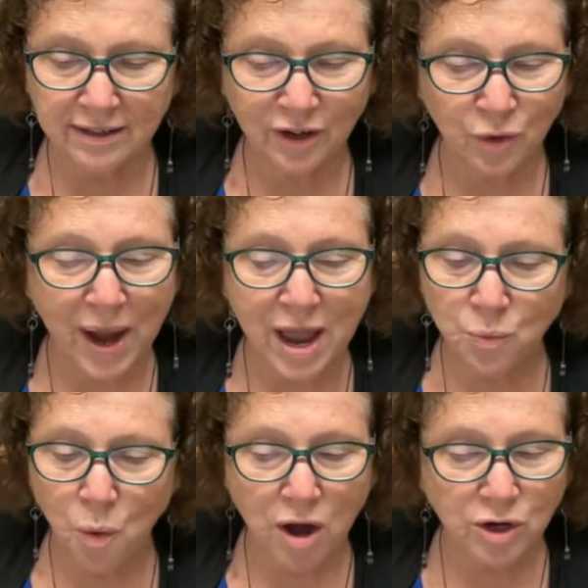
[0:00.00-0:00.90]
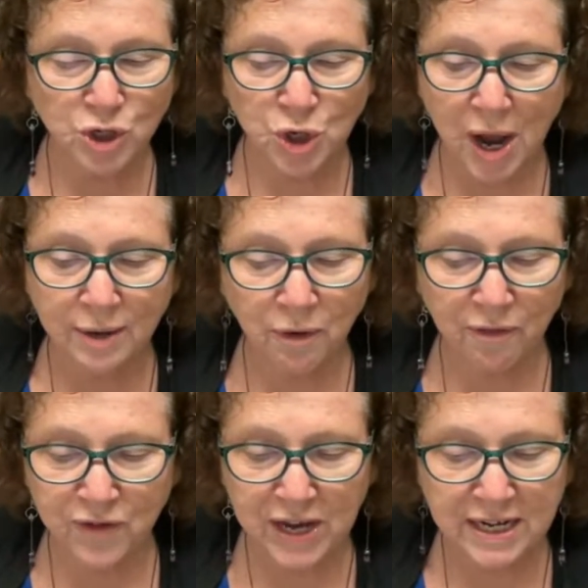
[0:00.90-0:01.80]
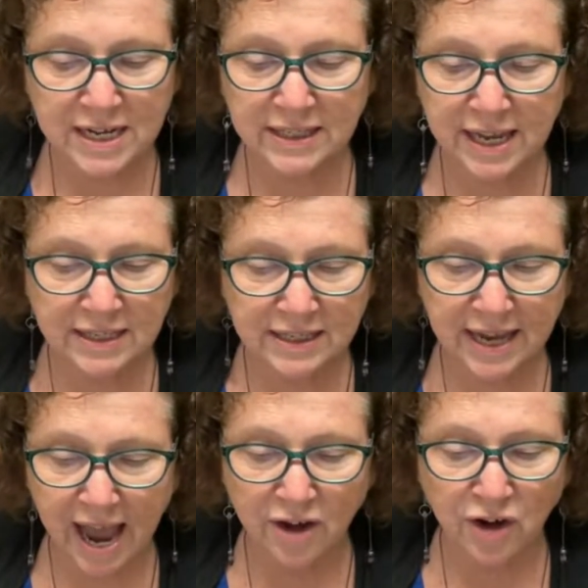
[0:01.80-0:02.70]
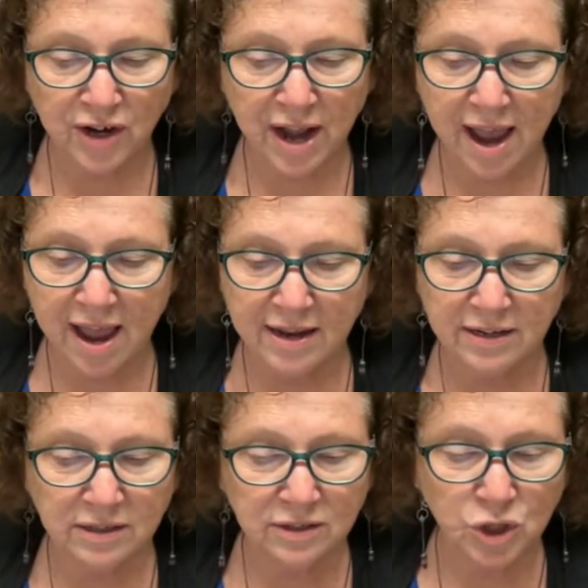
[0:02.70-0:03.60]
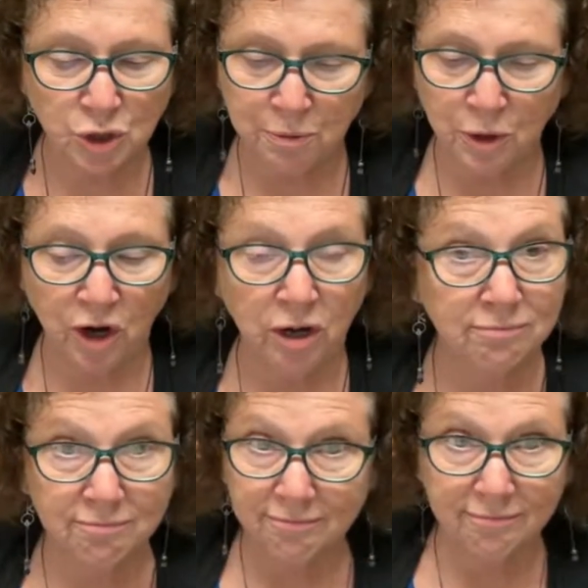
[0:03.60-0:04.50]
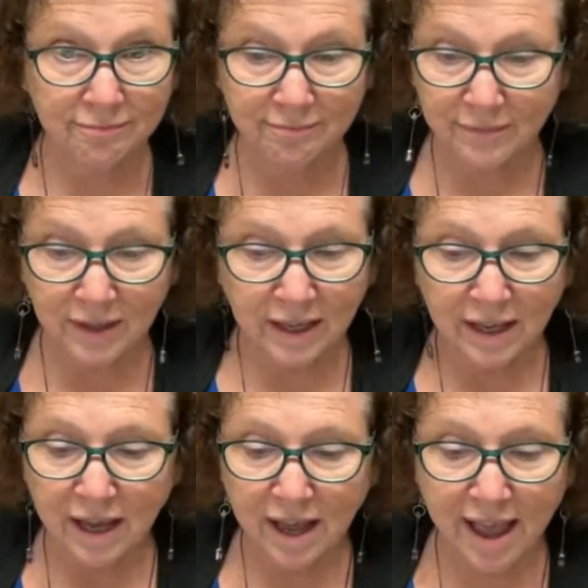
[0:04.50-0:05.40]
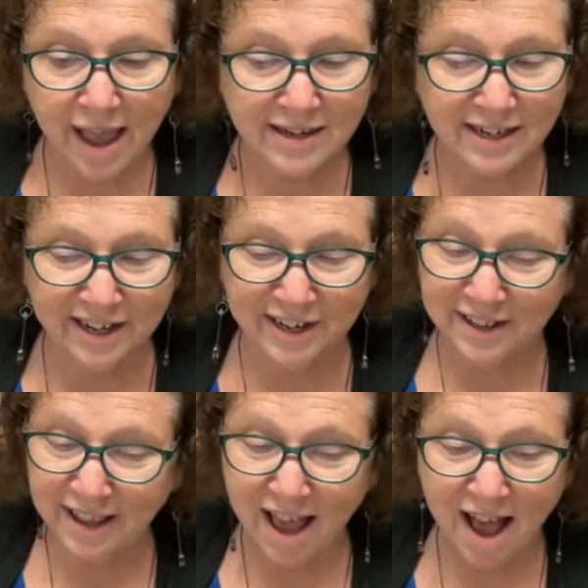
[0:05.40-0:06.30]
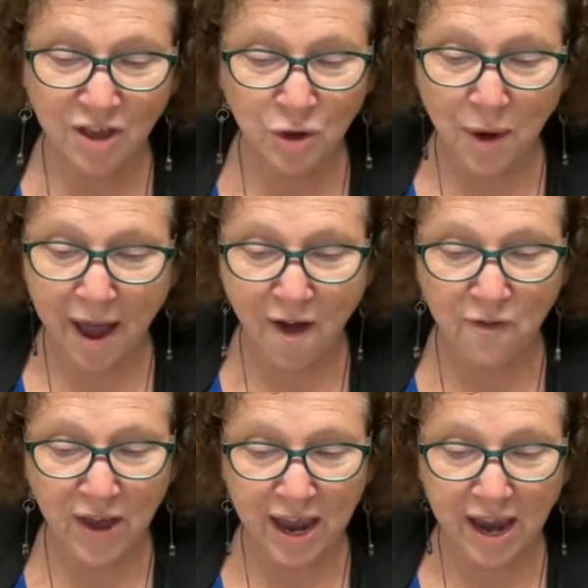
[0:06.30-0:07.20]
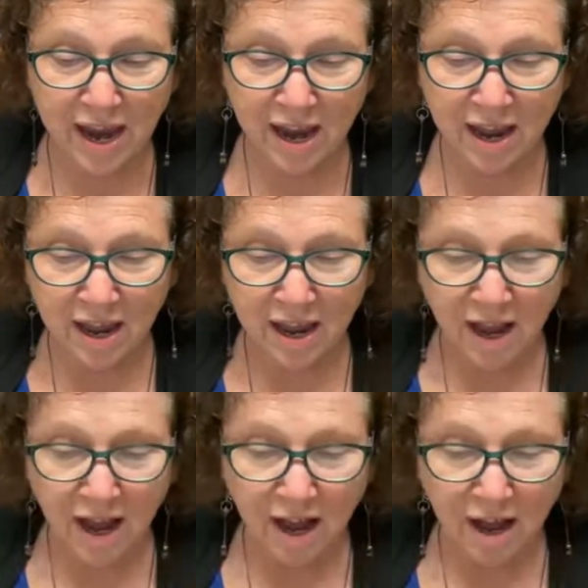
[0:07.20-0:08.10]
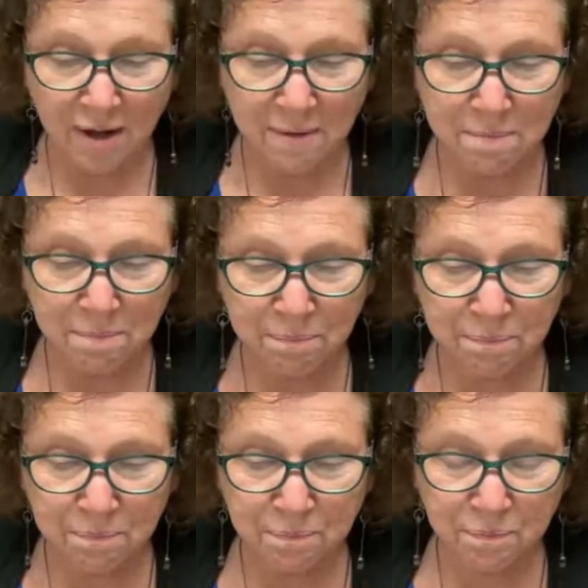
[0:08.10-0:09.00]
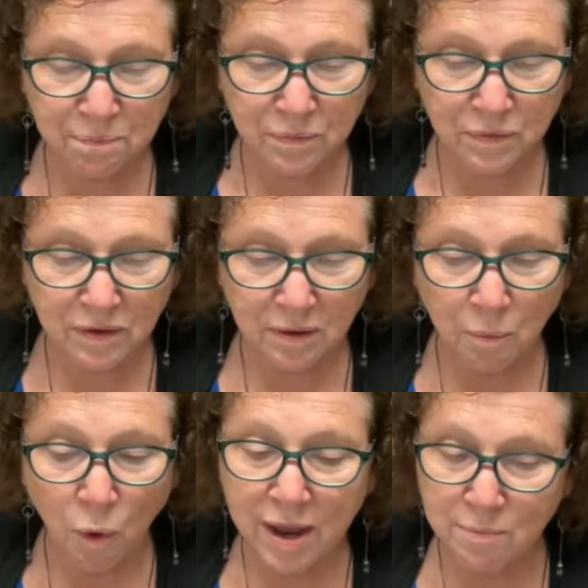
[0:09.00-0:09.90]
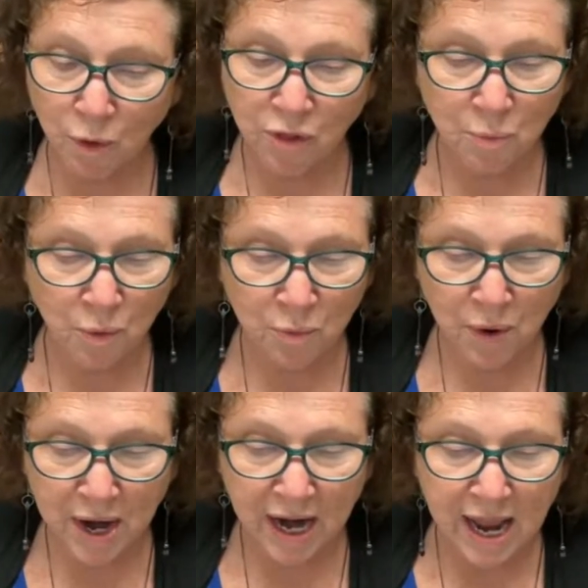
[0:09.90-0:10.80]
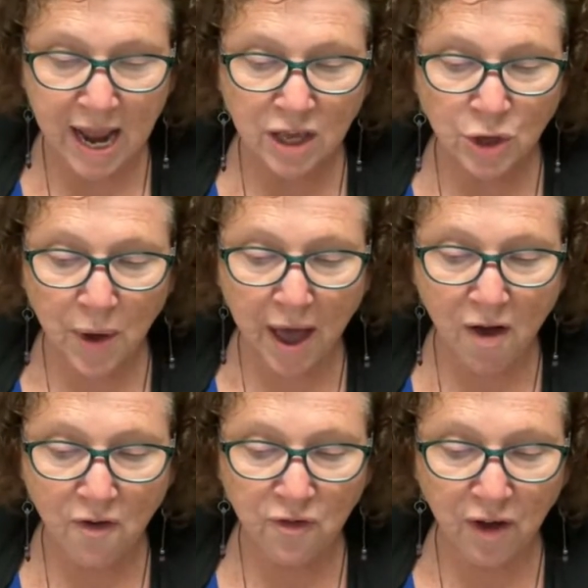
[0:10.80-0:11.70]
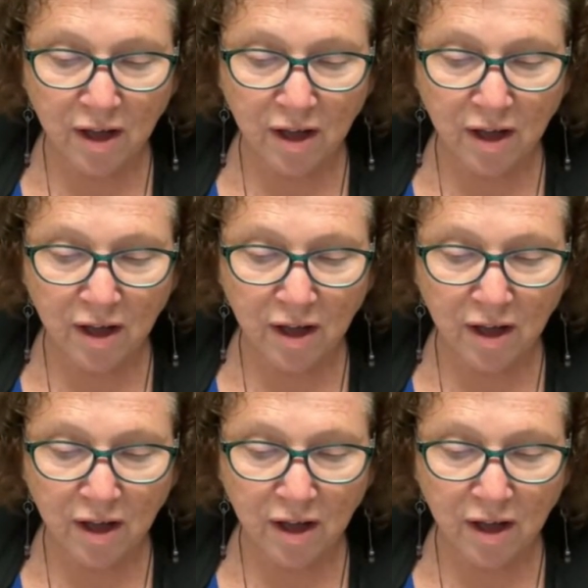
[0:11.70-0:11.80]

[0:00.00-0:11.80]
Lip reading: grand water trine with Venus and Saturn and Jupiter, and you have a in more than one way. You have